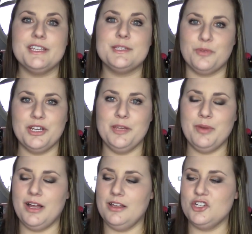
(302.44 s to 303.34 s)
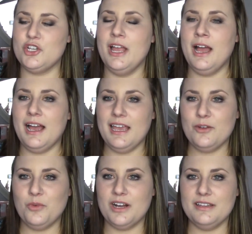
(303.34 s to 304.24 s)
springy polish. I
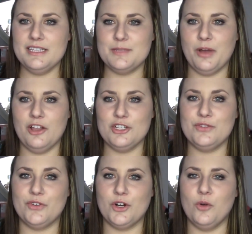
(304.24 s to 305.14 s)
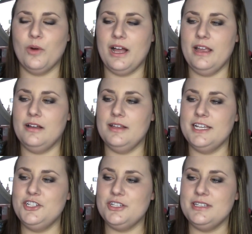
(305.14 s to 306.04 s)
had wanted this polish for a while.
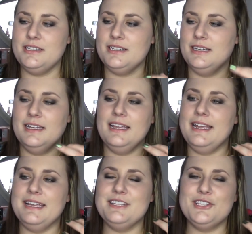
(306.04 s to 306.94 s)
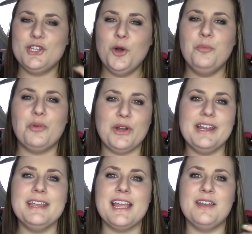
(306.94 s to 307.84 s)
It just, it's so
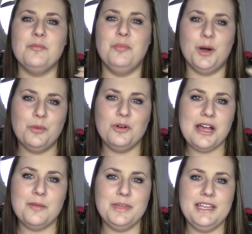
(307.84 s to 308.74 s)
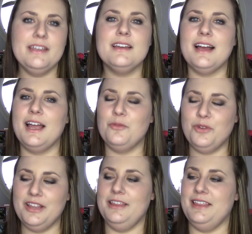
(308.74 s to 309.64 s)
pretty and bubblegummy. I
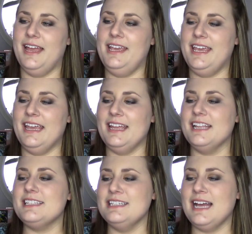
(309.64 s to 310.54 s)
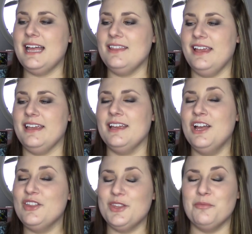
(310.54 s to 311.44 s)
really like it. It's not like
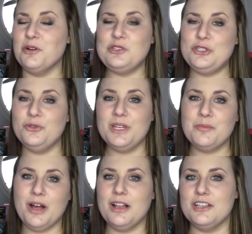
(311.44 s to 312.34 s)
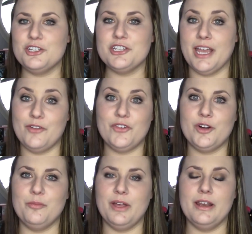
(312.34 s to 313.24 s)
the most unique polish
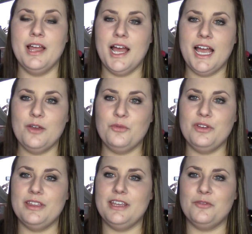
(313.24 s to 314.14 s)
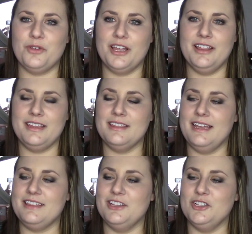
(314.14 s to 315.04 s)
ever, but I really, really
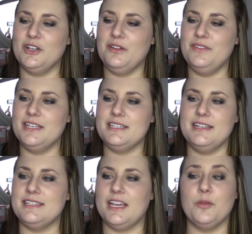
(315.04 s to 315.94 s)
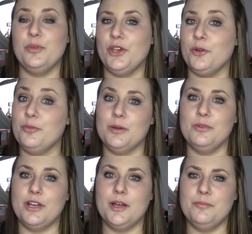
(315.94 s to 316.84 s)
like the look of this. It's like a pure
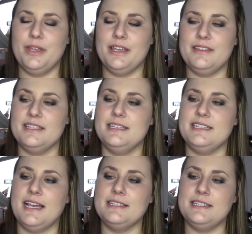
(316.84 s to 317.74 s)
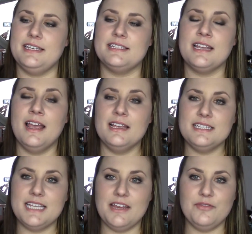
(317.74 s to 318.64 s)
bubblegum pink. This is Essie's
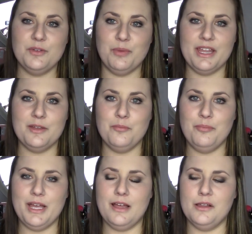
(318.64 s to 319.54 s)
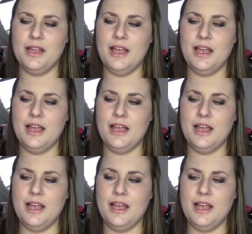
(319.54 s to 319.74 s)
Saved by the Belle.